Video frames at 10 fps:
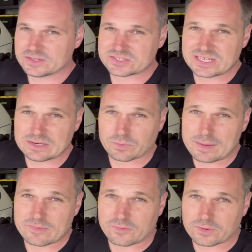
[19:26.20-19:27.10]
this seat
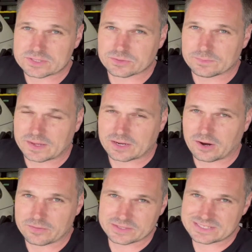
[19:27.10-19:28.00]
right before I sold my
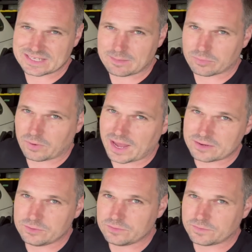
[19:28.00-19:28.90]
car. This is a
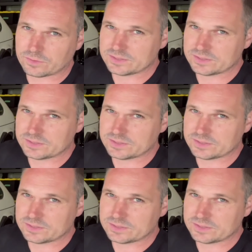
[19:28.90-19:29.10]
brand new full